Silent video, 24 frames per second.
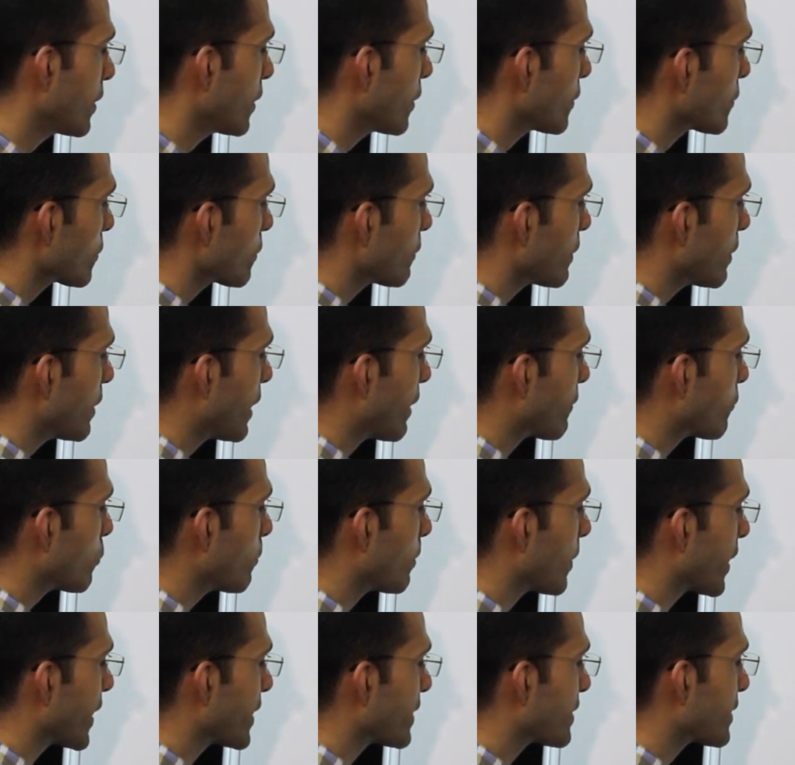So we will have to
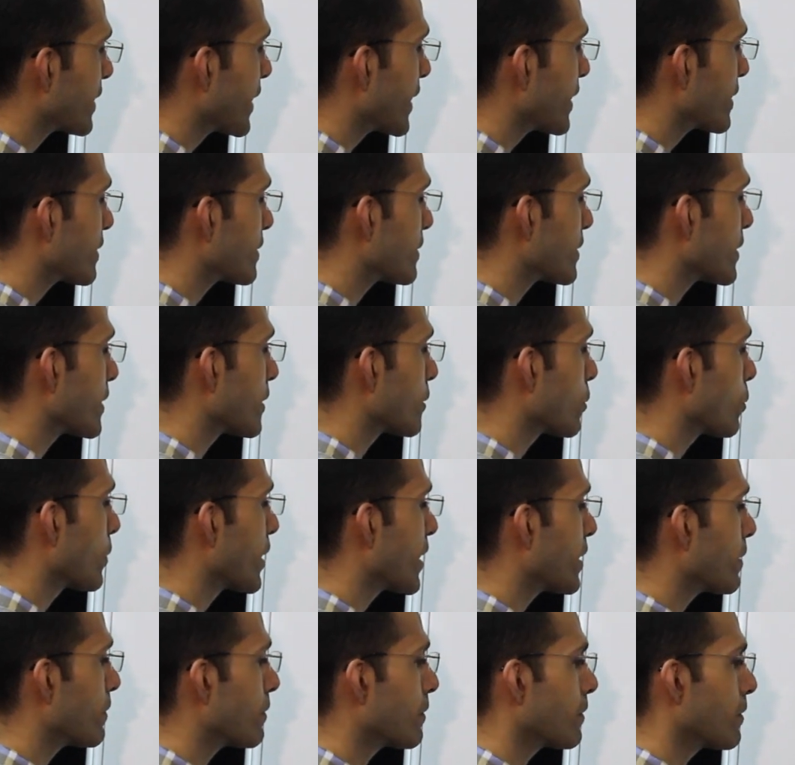bisect 0
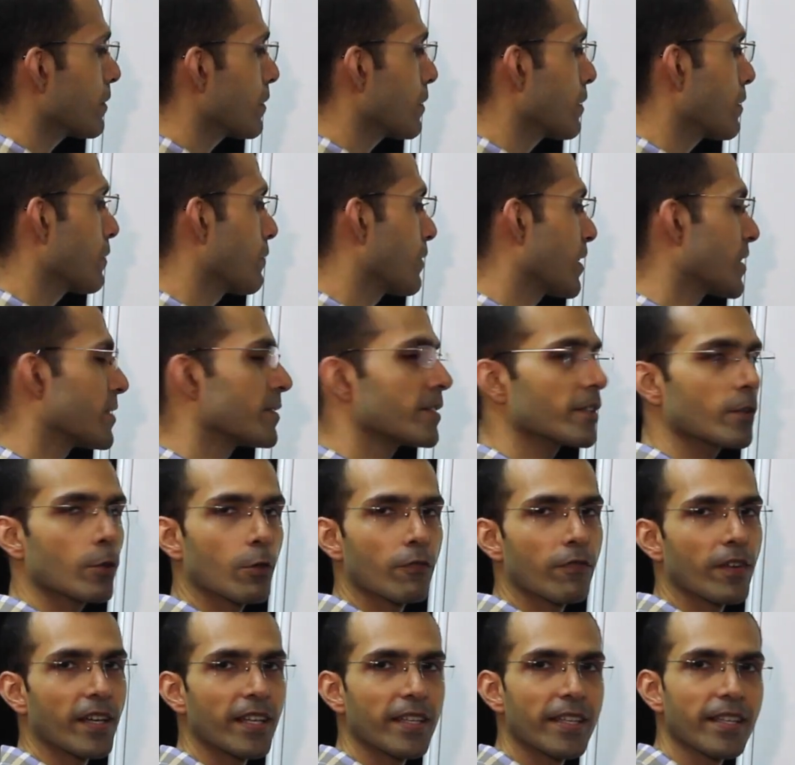and
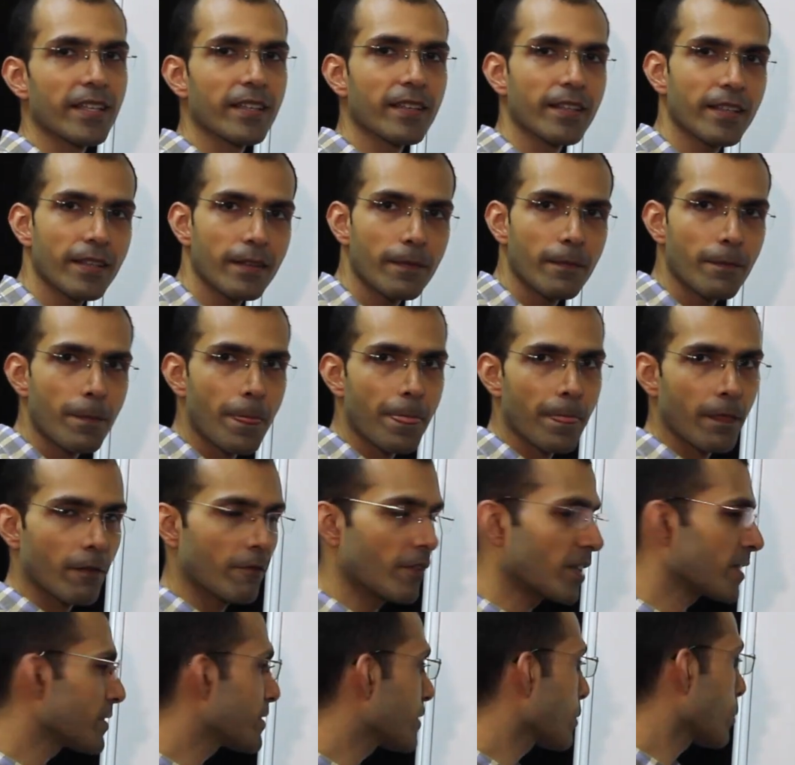105
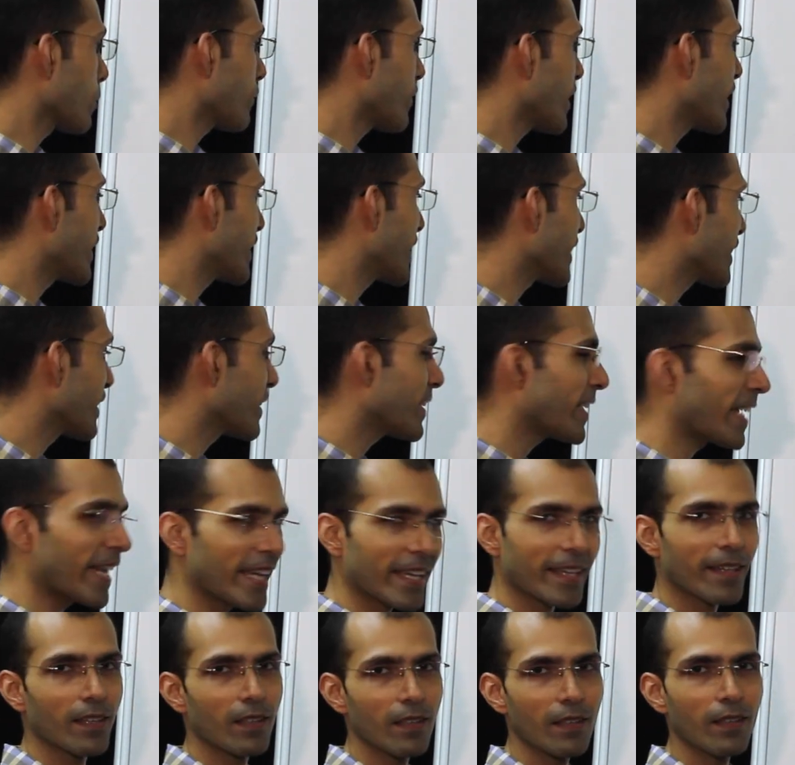degree
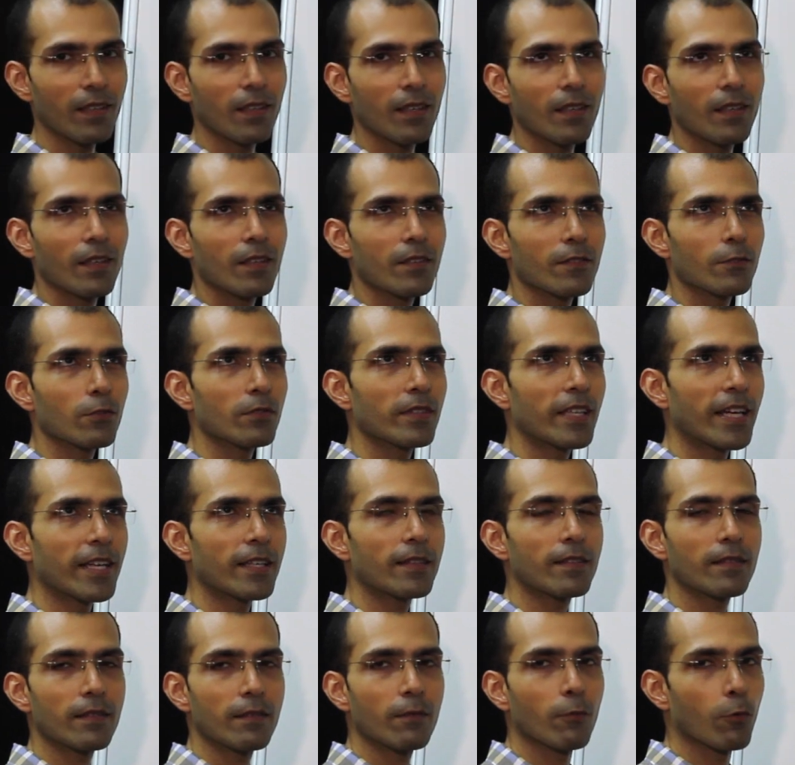angle, so
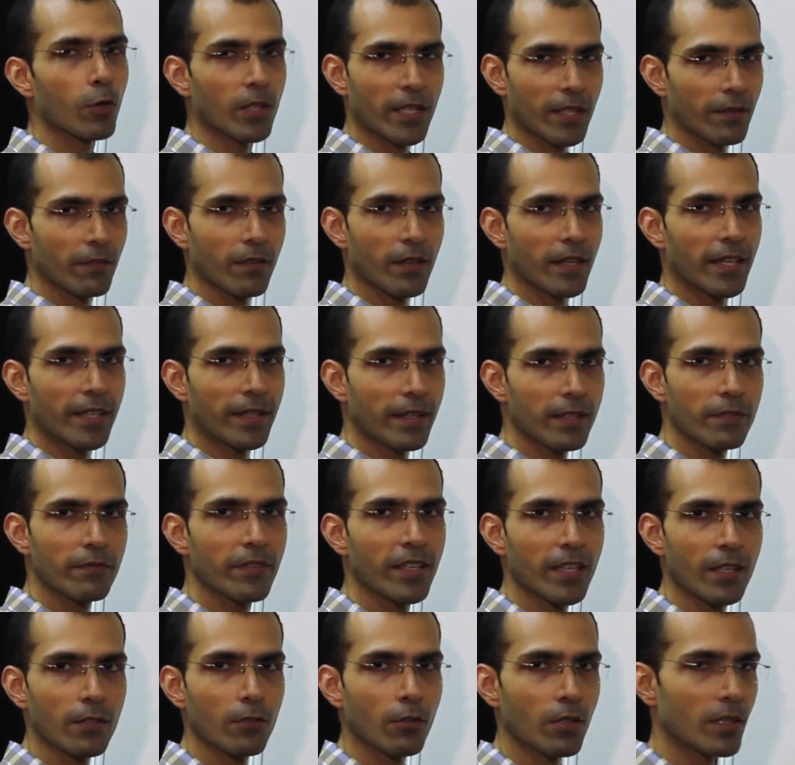that whatever it is
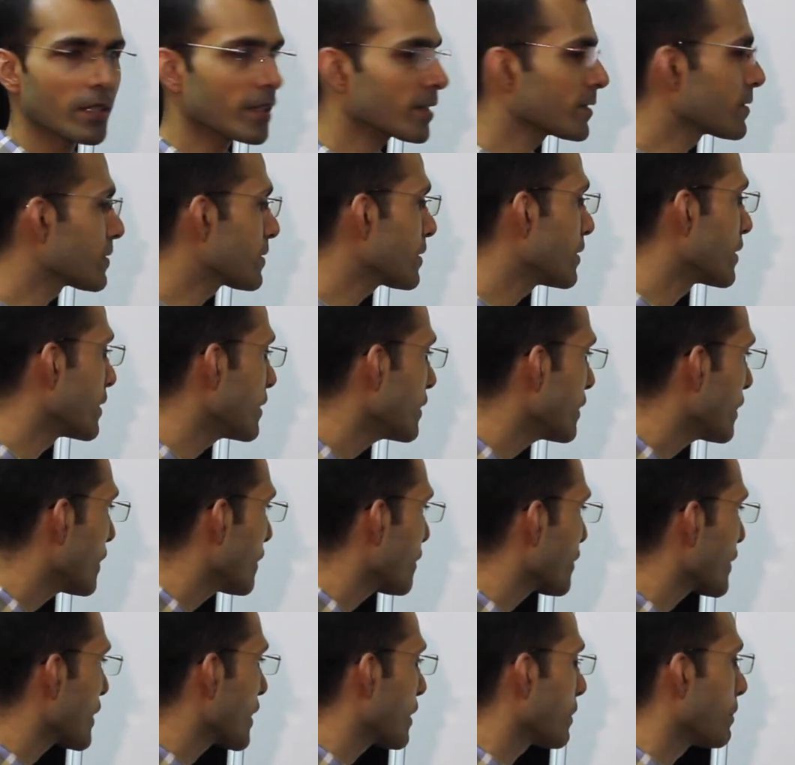we are not concerned,
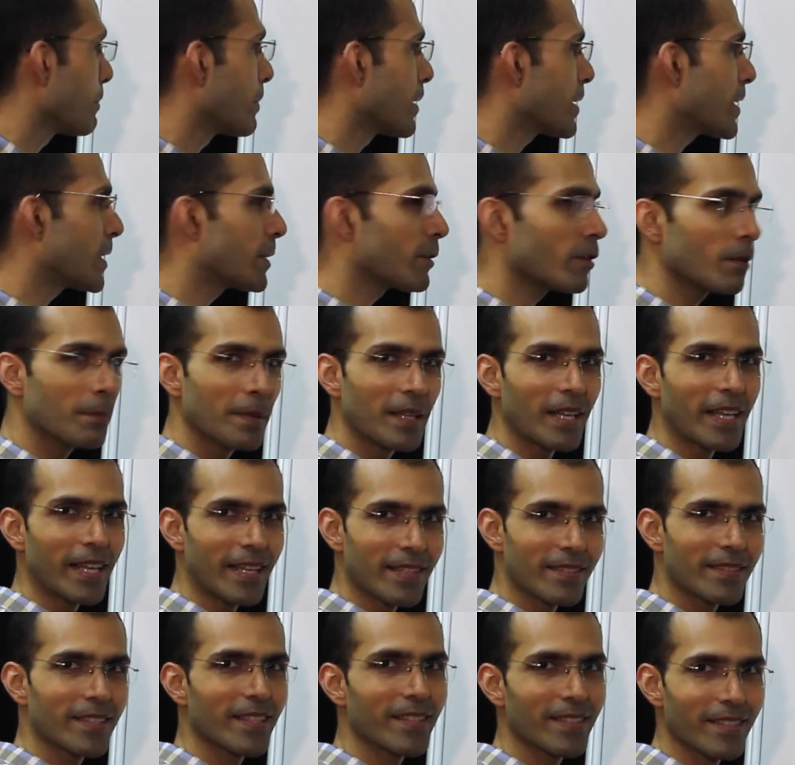but it will be
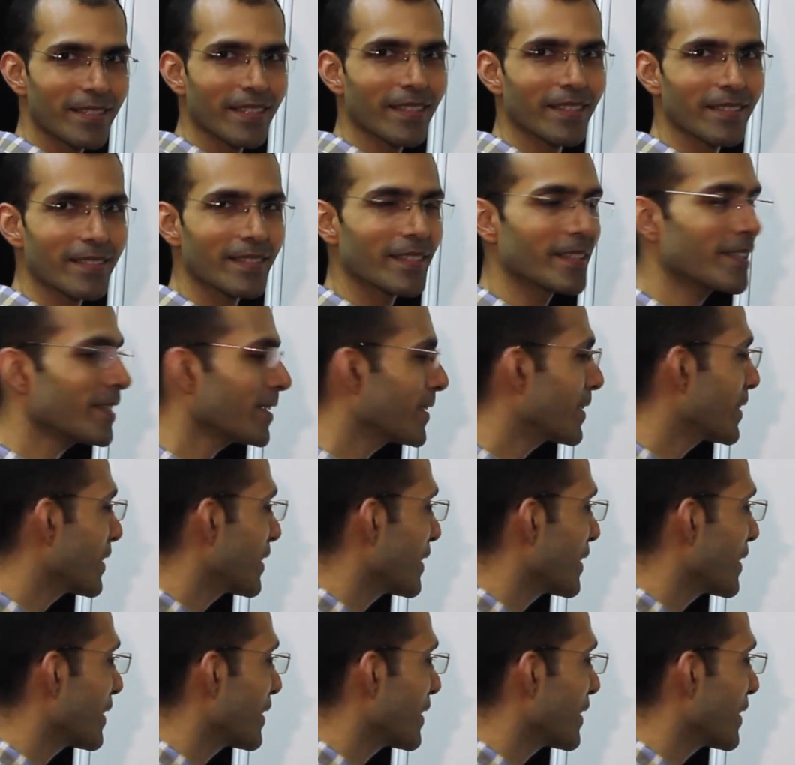less than 60.